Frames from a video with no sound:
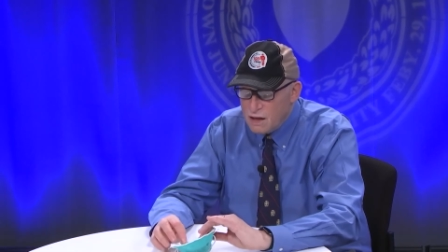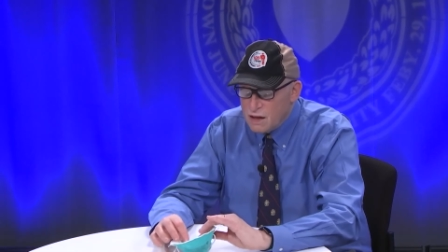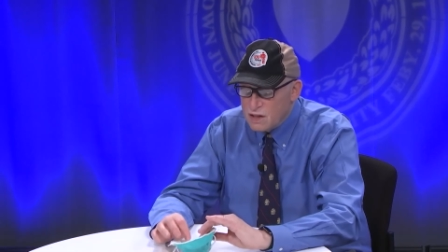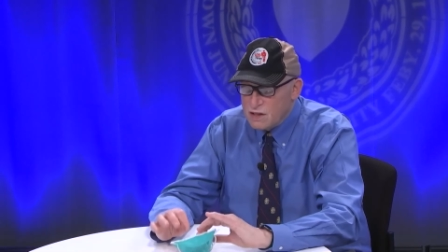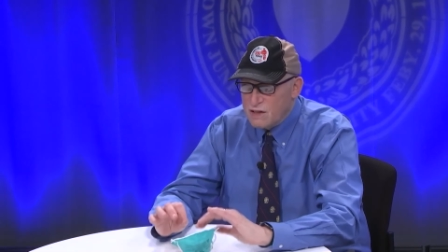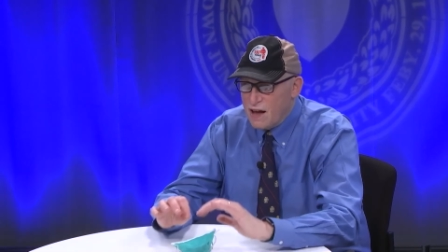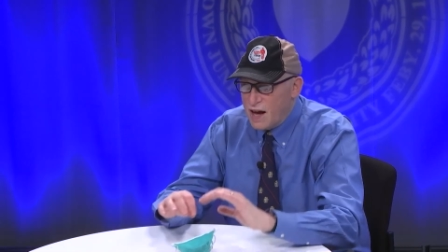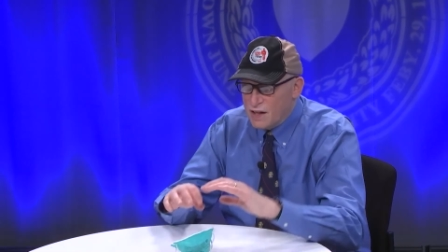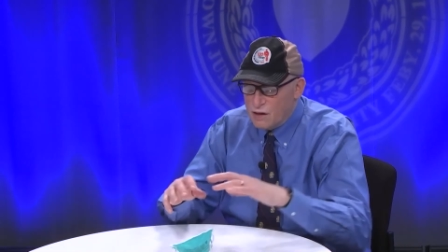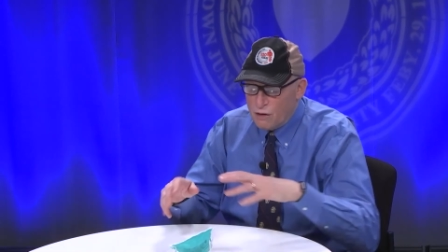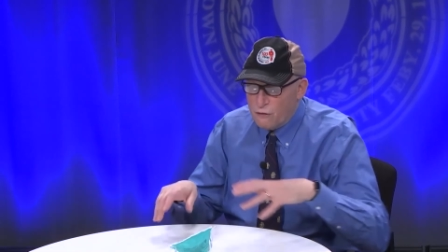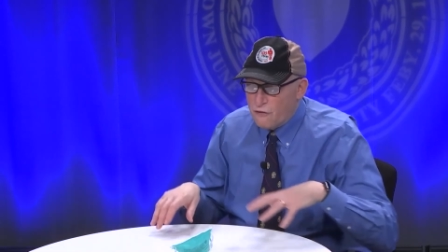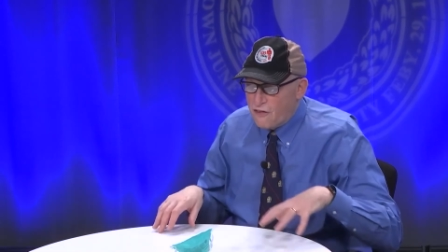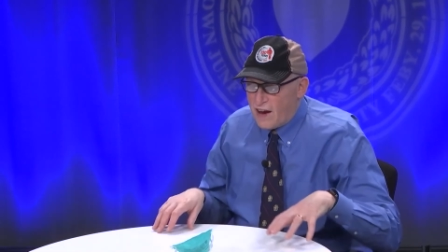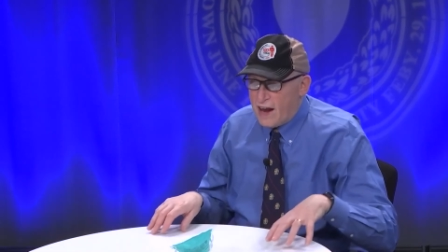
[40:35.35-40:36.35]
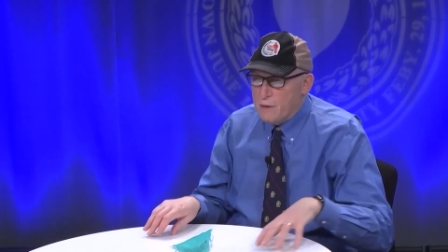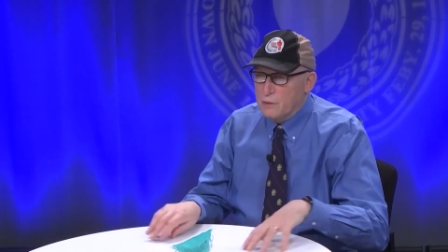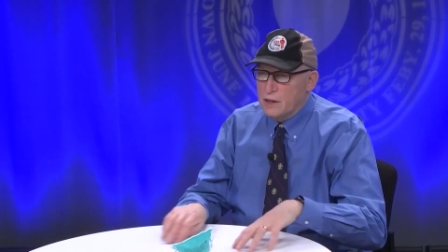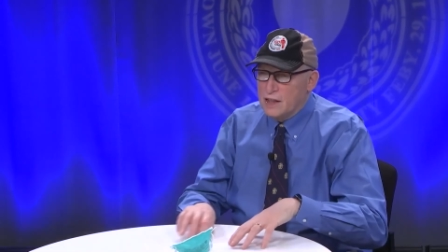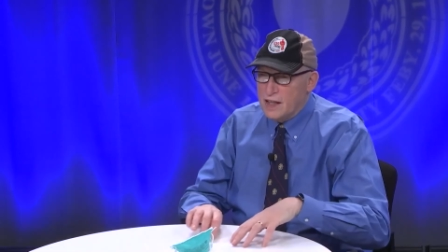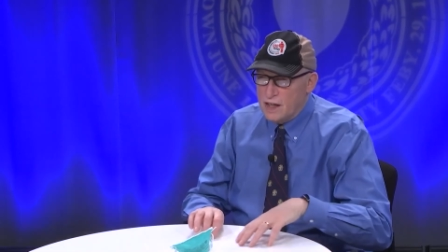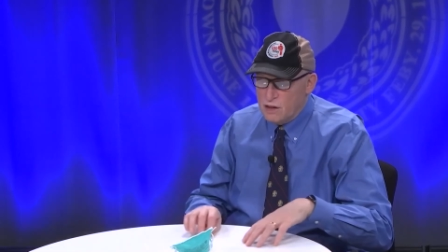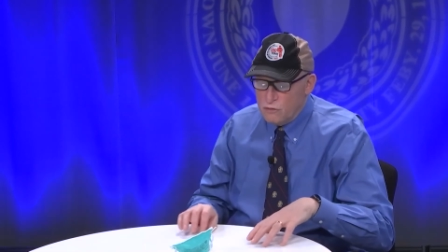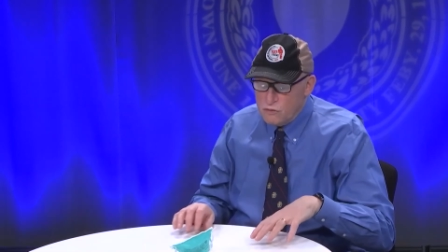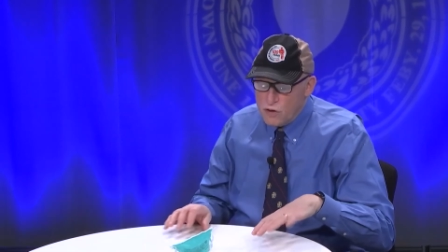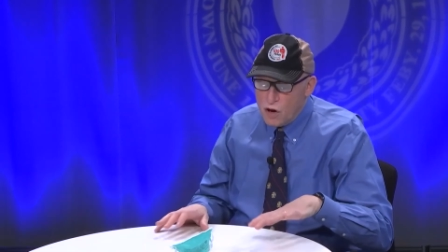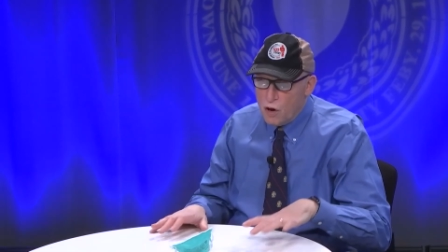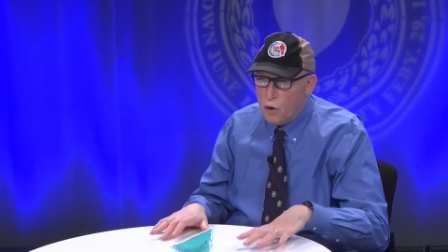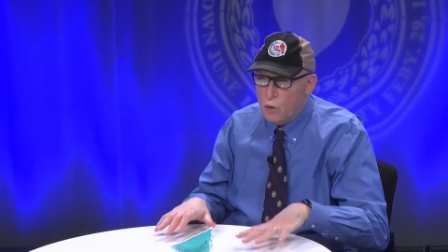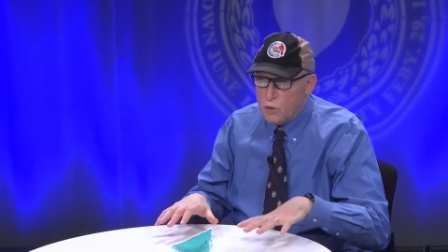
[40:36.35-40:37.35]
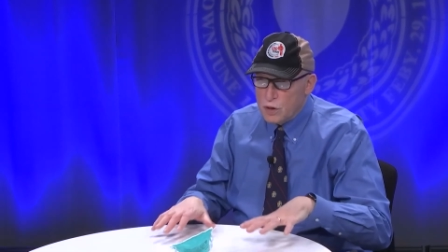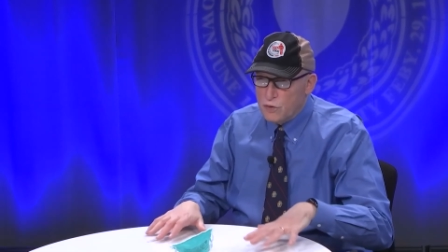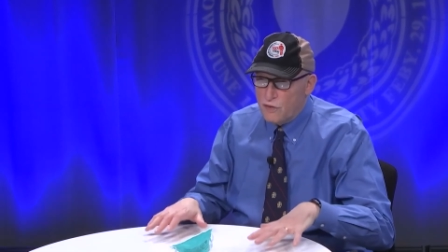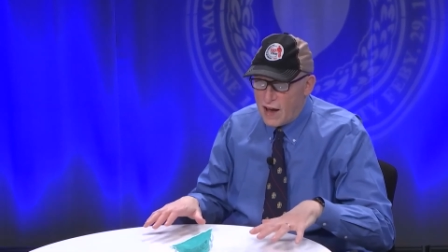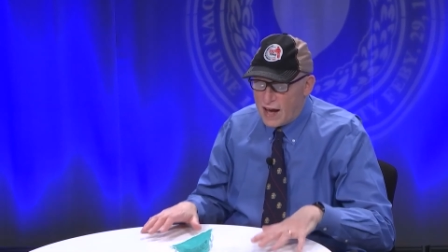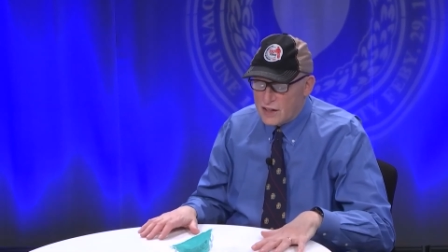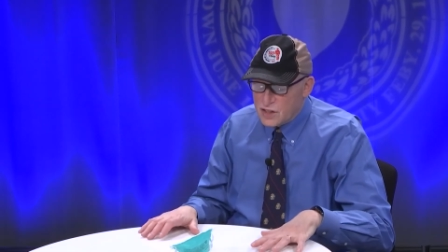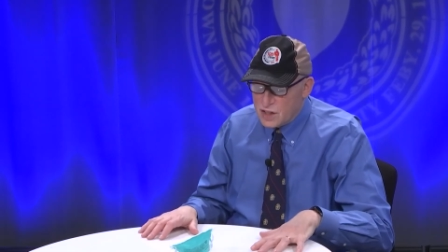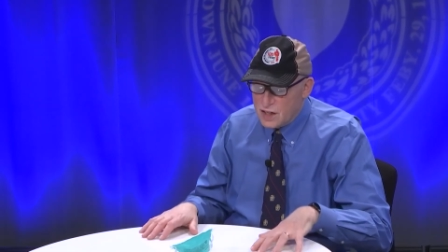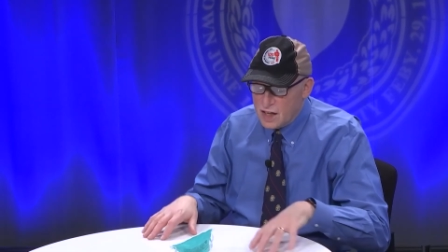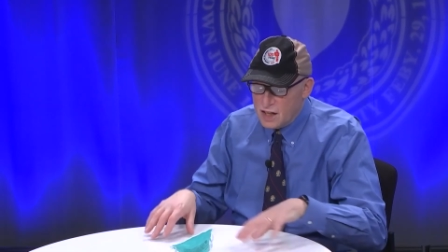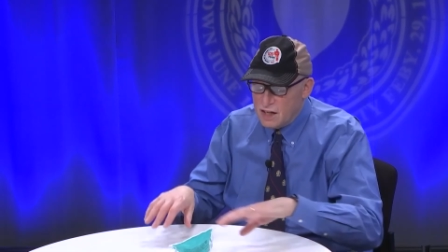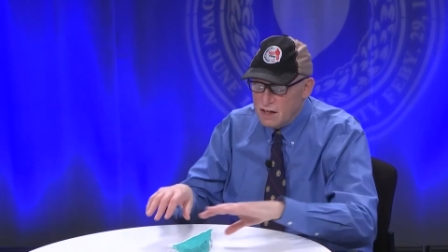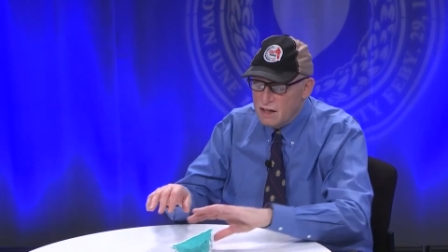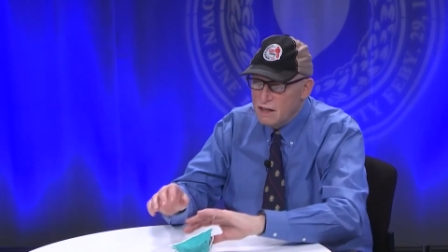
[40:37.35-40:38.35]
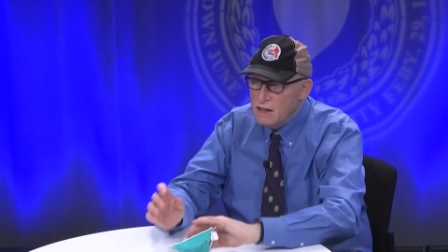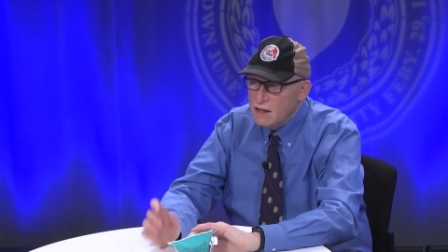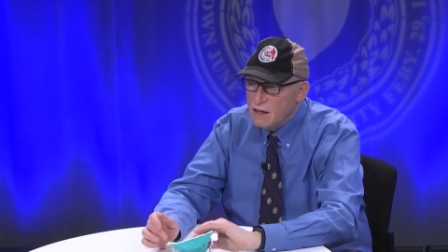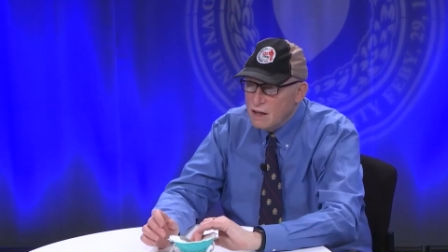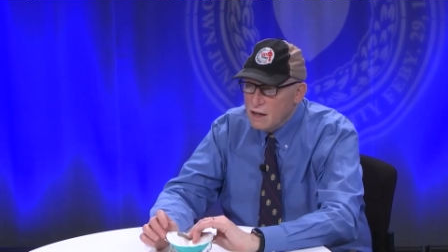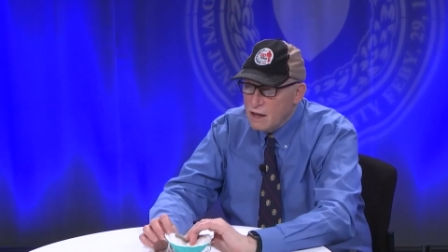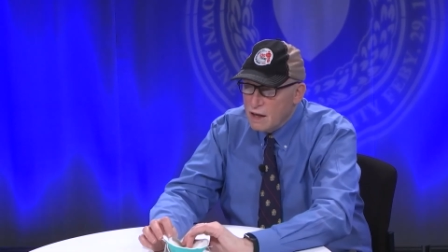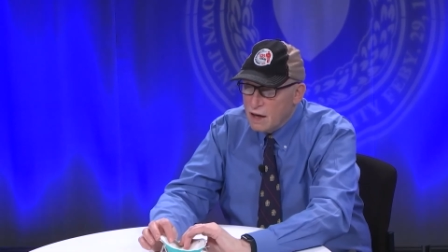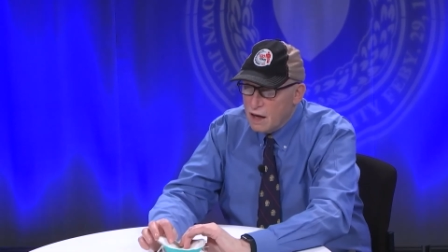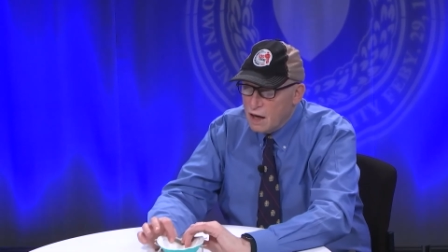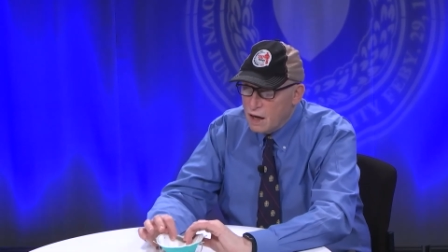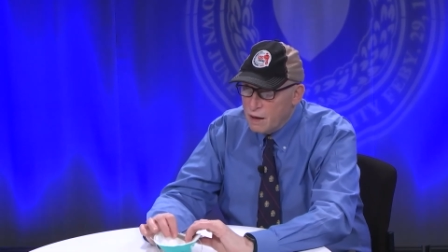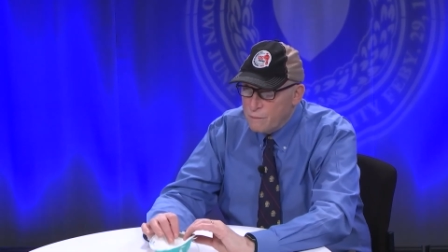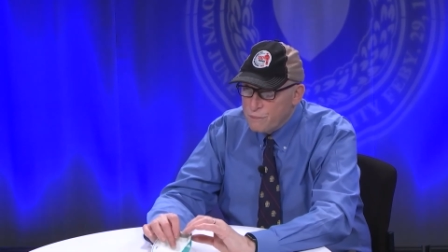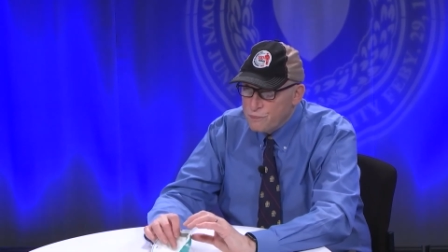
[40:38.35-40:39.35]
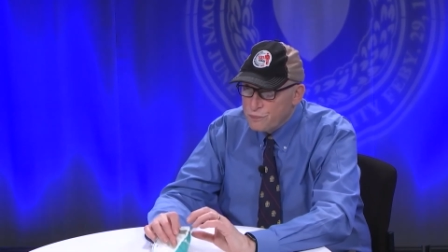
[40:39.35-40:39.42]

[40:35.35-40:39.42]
It's not your family that you know is vaccinated. And